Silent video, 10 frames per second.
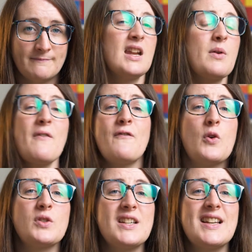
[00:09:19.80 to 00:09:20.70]
Now,
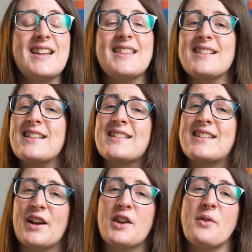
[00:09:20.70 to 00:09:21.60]
unfortunately, this is
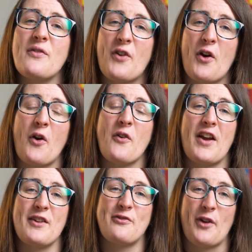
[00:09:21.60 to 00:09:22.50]
going to involve
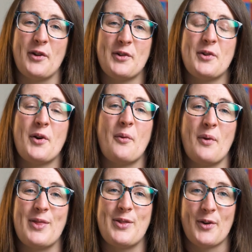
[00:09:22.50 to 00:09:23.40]
a phone call
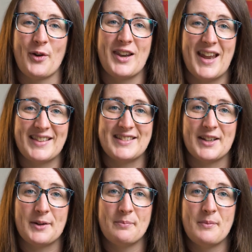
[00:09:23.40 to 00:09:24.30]
with your
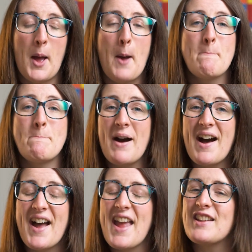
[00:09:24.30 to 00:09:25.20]
lender, but
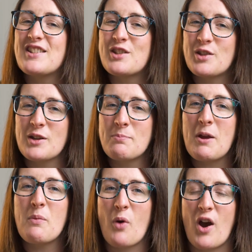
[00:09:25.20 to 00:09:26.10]
it should
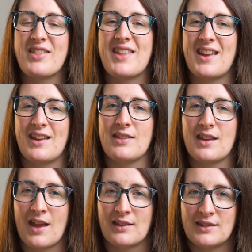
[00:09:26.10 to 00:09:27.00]
be worth it in
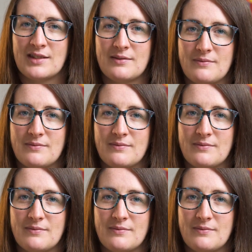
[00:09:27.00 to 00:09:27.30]
the end.